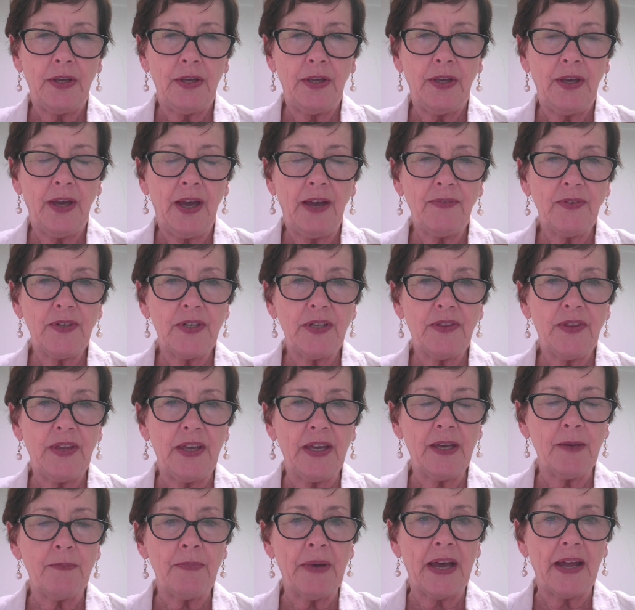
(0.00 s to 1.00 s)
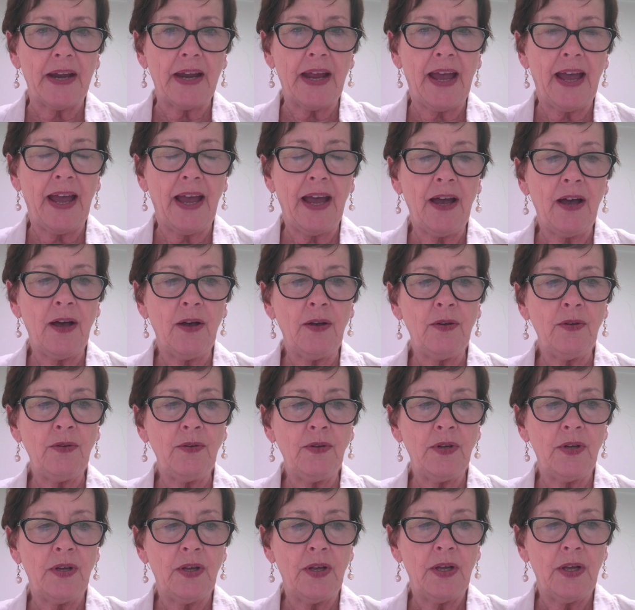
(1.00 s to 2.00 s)
you have to think about
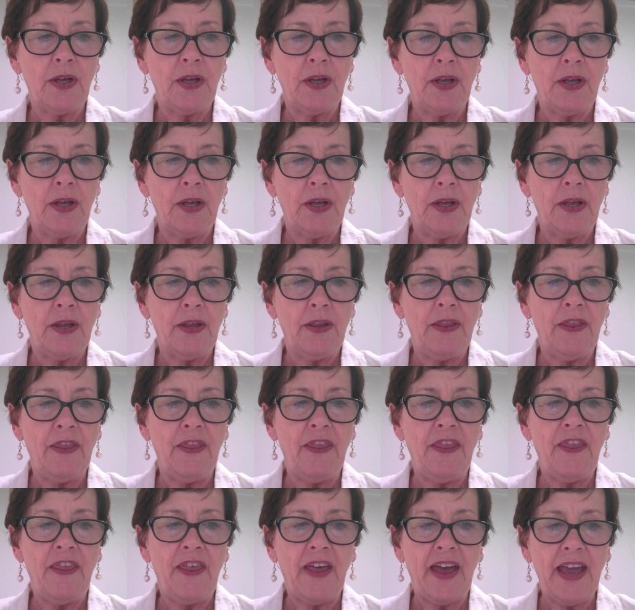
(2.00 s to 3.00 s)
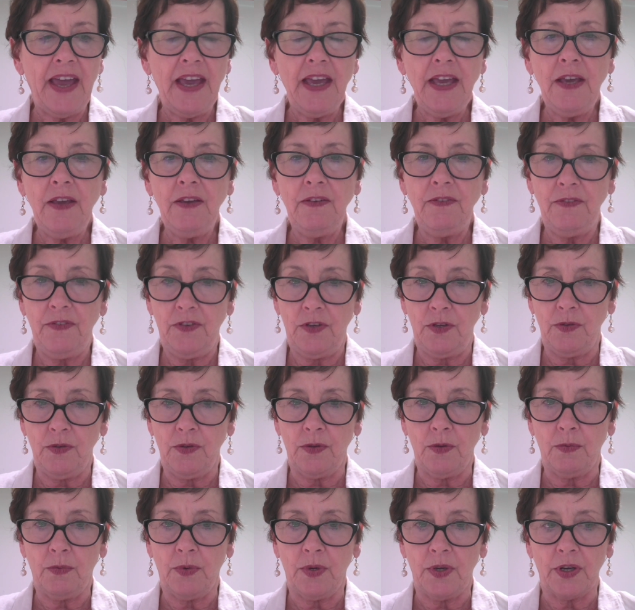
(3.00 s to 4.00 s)
how they view
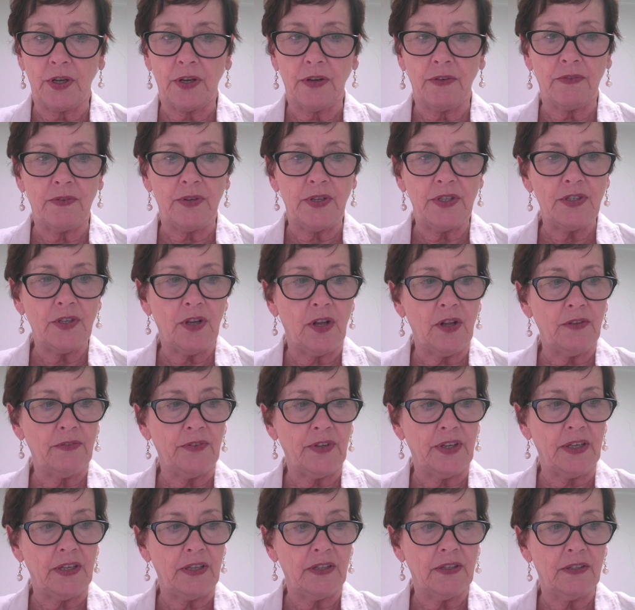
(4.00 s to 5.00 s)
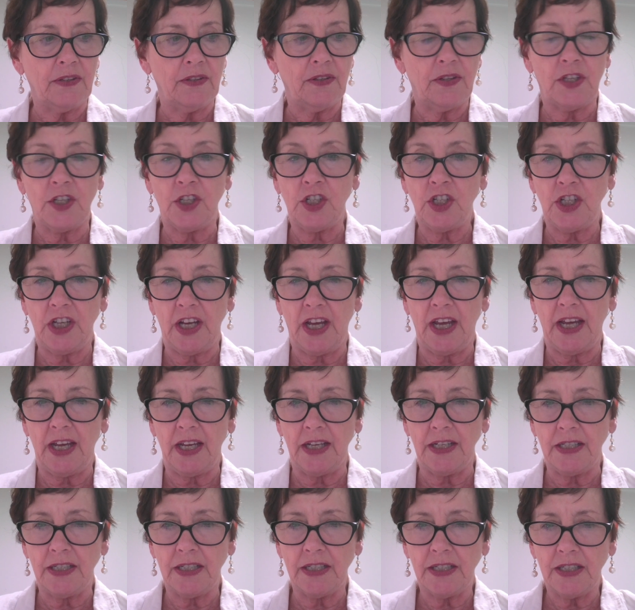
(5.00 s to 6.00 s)
the work of resolving the
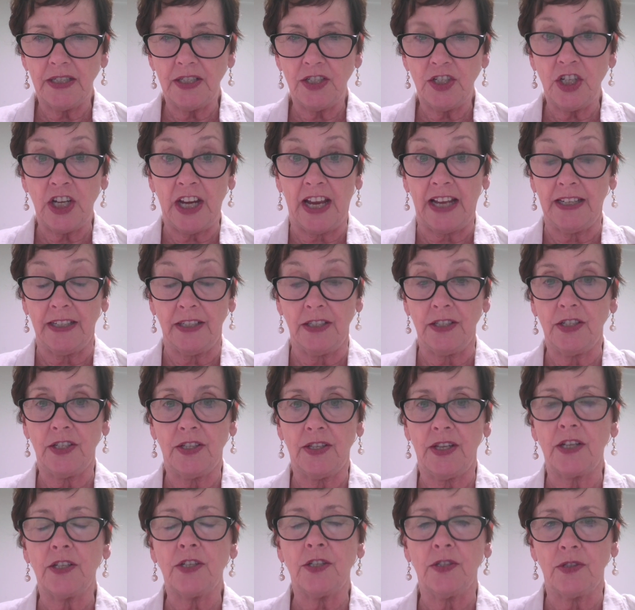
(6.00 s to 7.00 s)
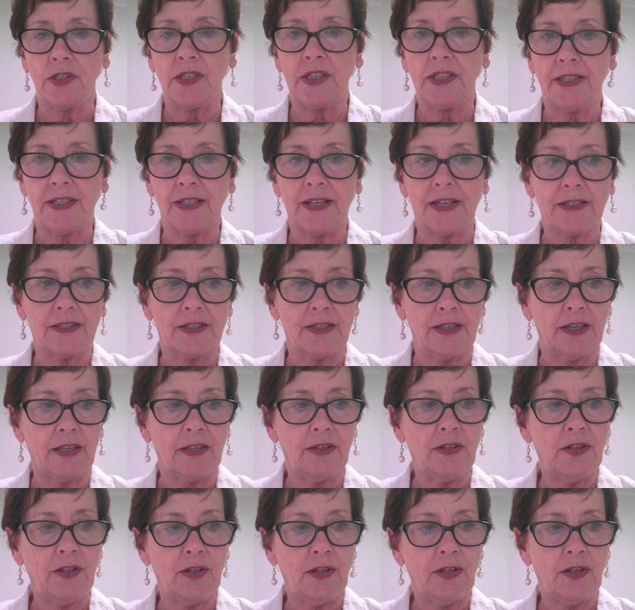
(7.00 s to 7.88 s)
shared challenge that you're discussing.